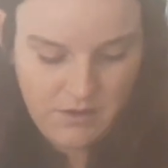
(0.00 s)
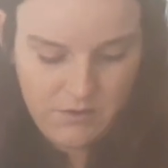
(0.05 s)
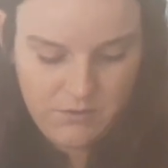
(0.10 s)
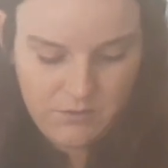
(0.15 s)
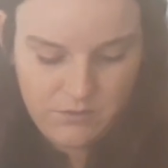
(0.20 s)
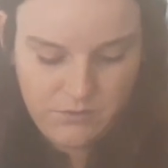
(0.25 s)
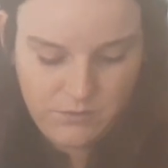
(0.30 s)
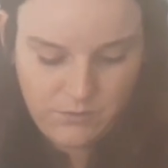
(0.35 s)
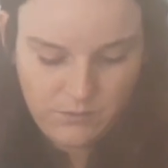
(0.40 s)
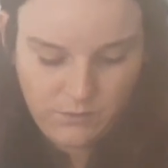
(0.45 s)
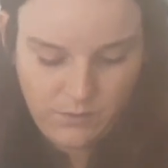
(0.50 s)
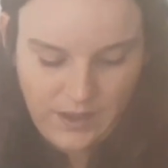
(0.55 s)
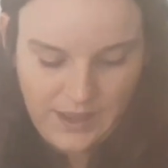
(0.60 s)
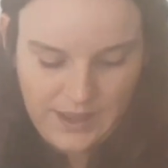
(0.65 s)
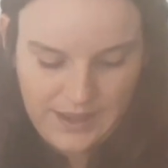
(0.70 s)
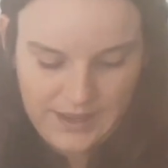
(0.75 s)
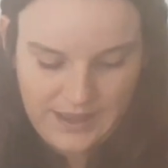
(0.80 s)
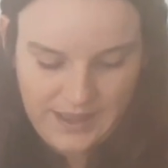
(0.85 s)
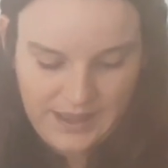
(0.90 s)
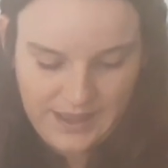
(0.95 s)
Oh,
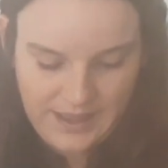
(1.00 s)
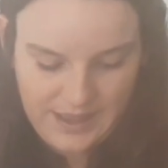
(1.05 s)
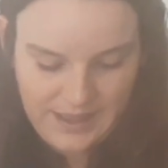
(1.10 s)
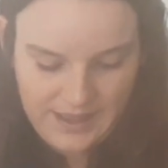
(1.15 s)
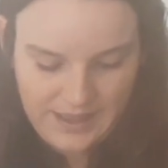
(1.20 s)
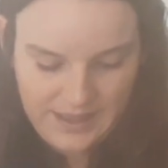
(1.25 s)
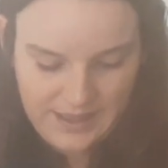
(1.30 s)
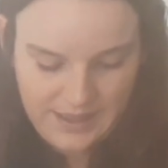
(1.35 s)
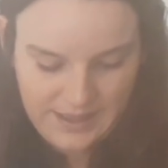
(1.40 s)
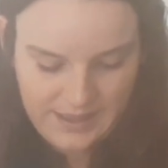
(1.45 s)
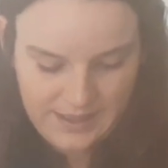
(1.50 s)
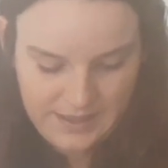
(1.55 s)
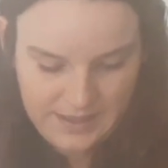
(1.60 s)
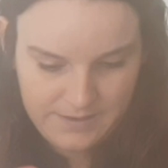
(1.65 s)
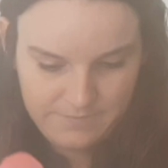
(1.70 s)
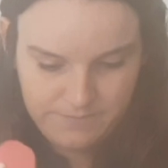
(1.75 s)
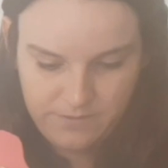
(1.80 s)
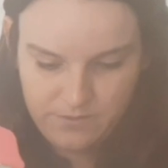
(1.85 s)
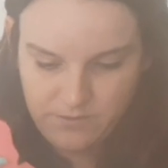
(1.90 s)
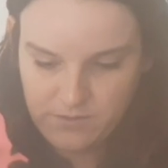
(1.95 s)
I have,